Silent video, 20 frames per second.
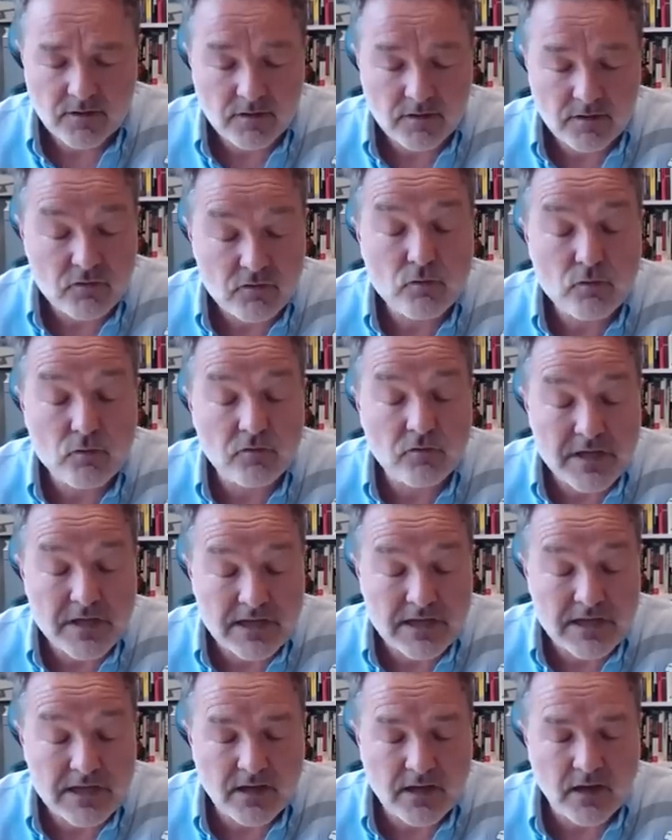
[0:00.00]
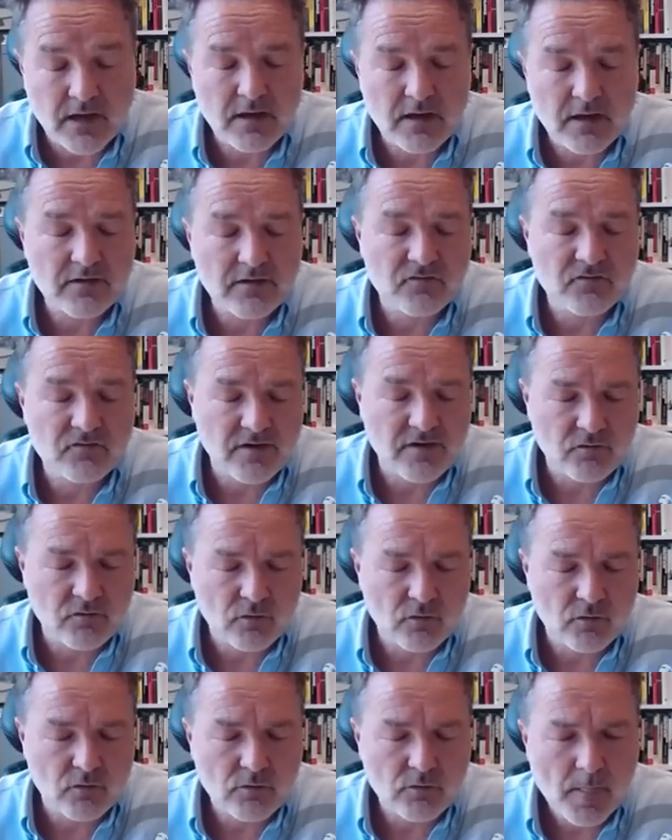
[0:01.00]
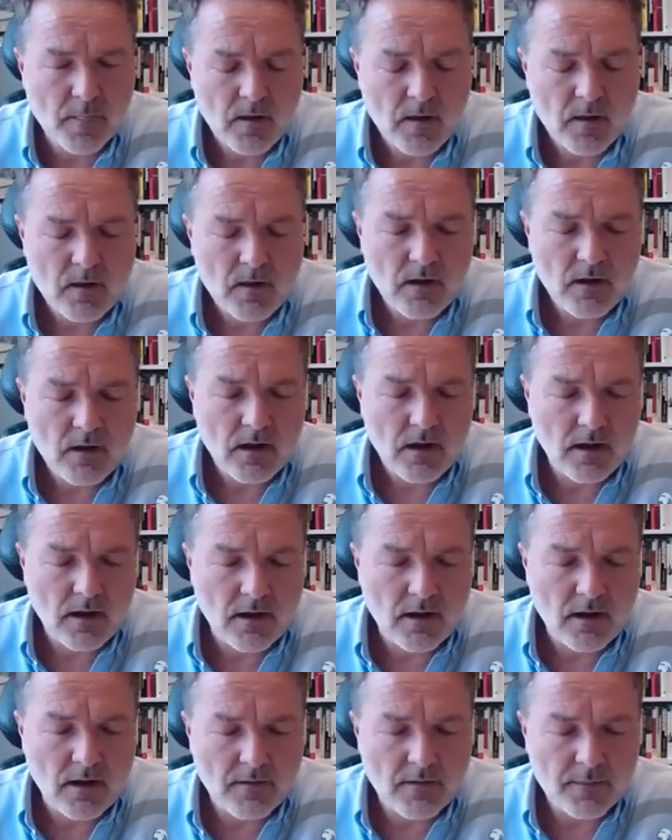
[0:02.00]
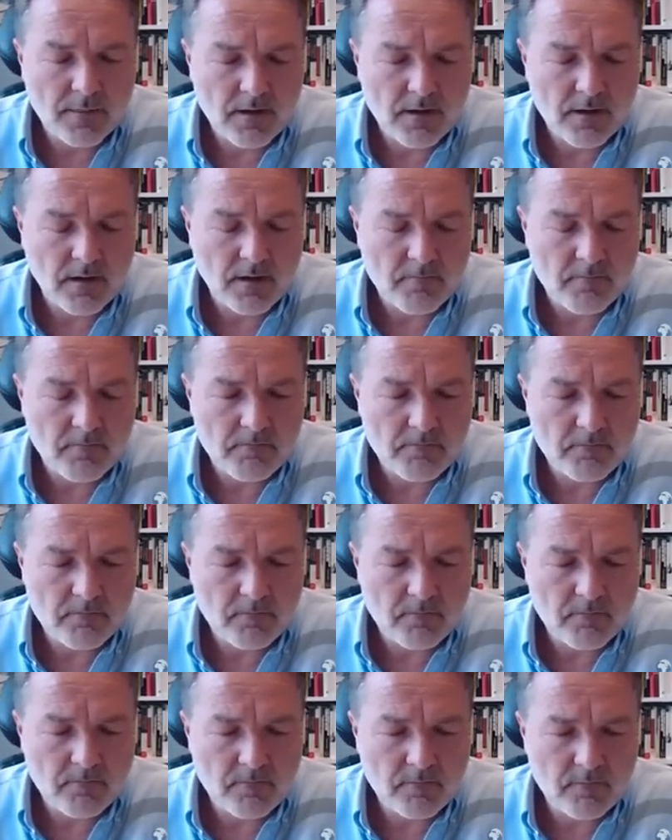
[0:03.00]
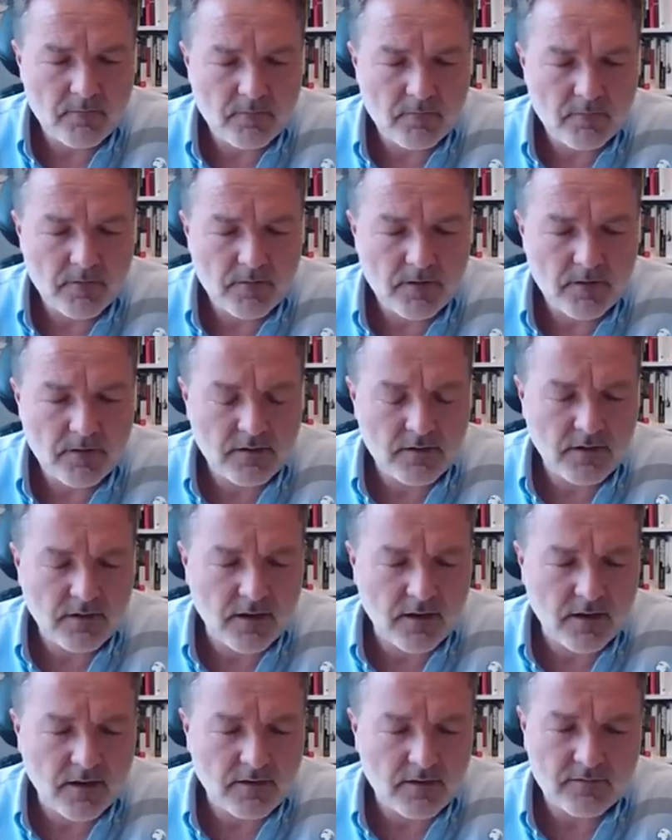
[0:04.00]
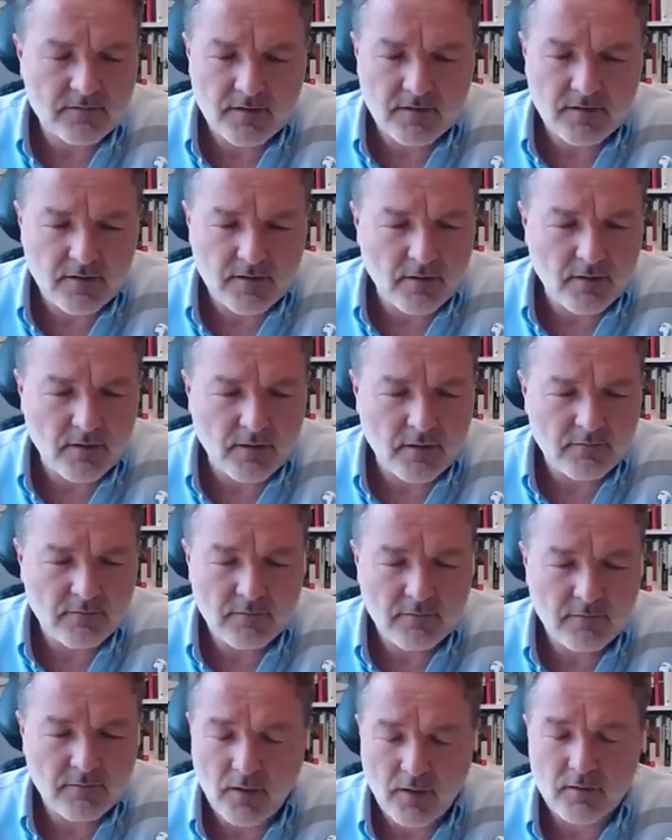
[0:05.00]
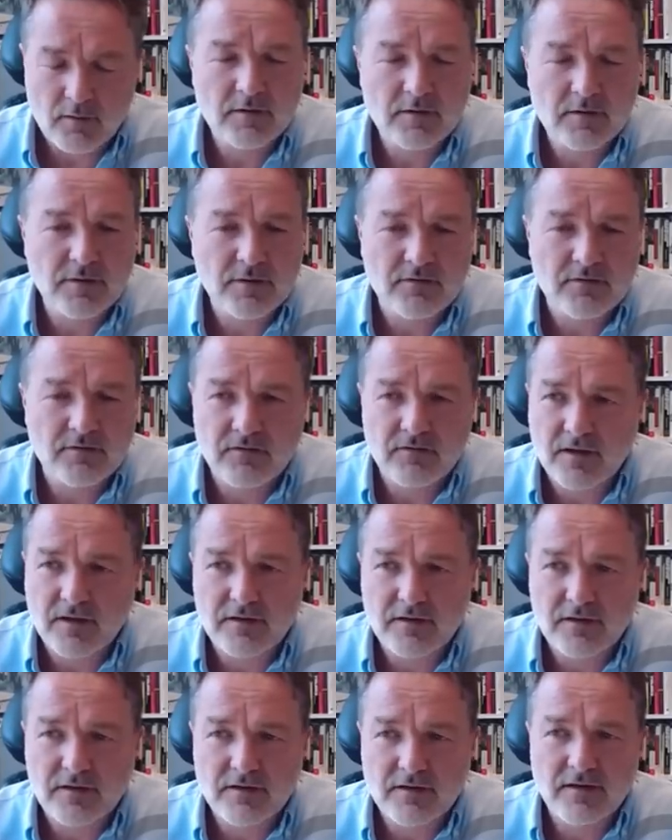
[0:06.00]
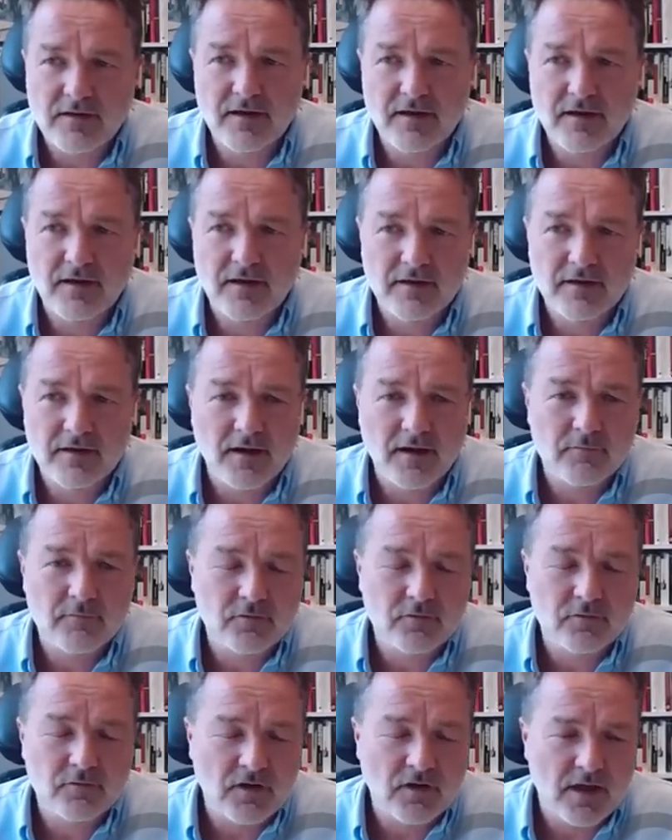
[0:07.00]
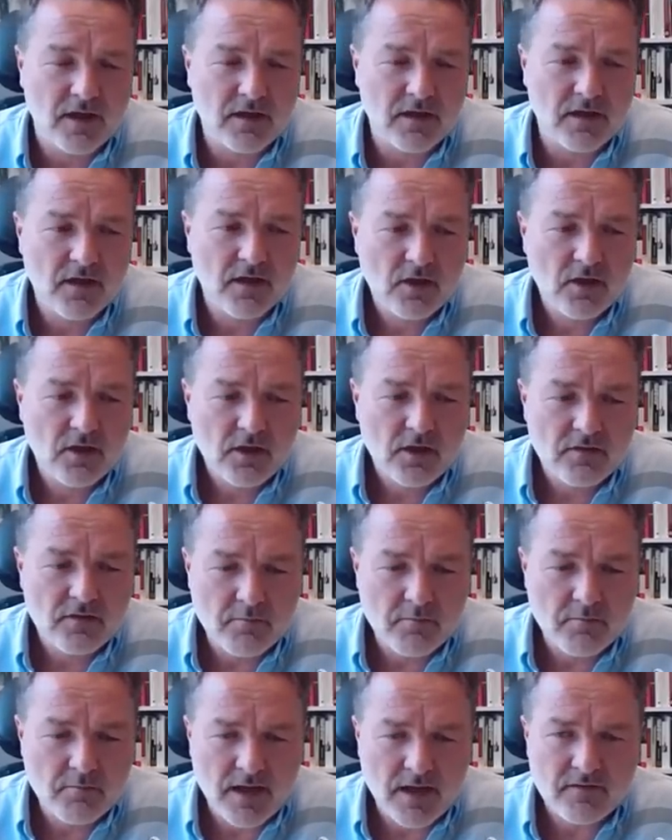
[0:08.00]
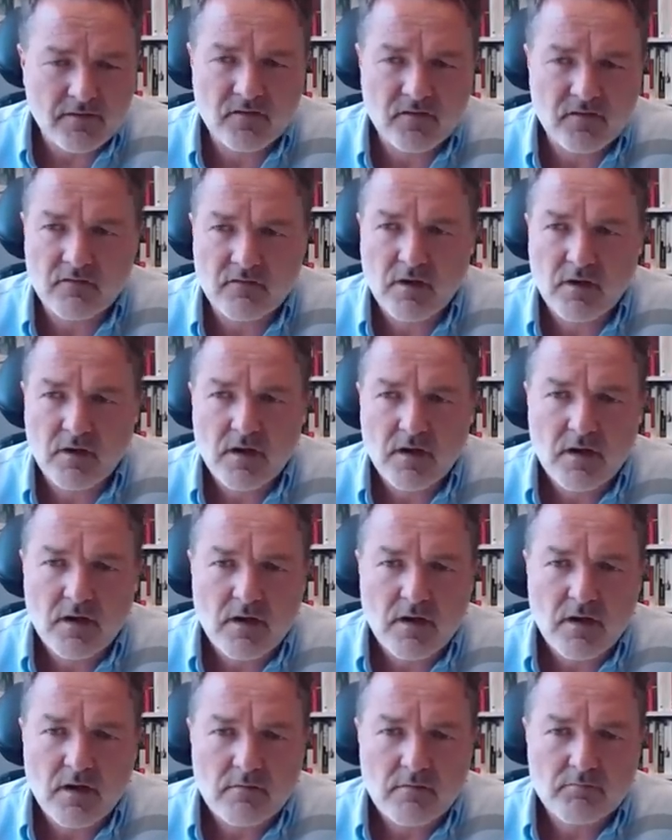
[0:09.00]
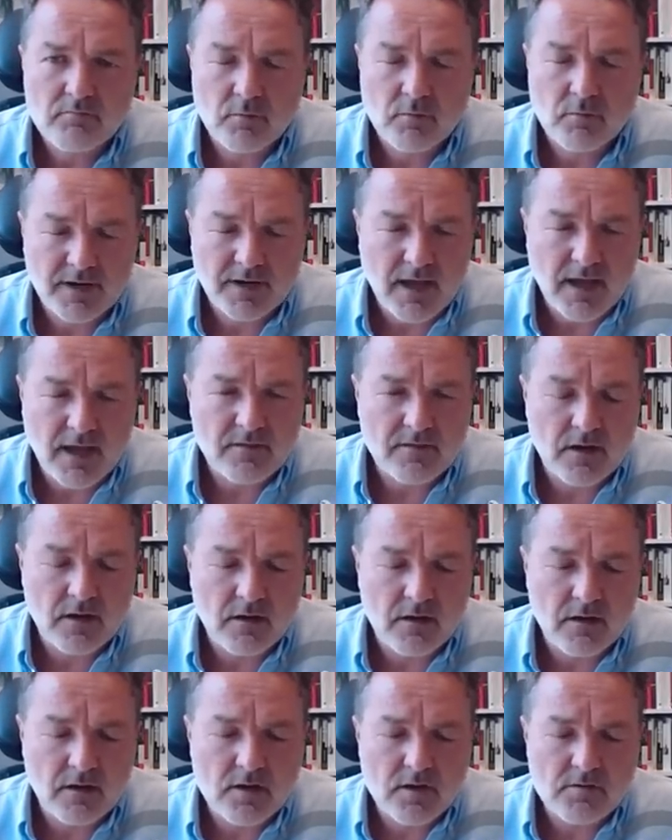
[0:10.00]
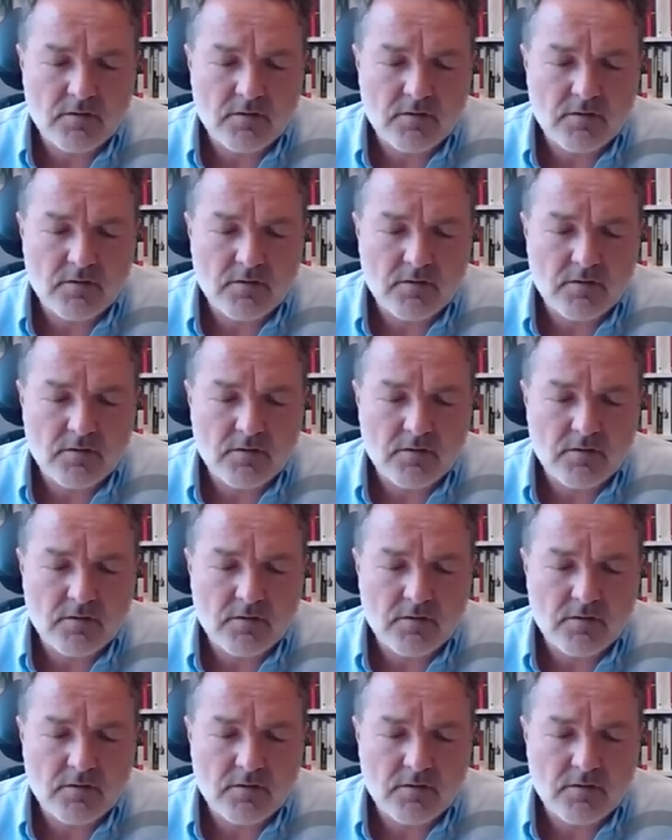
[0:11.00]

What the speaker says: the news media in general, and it has hardly been seen, I would say, the massive propaganda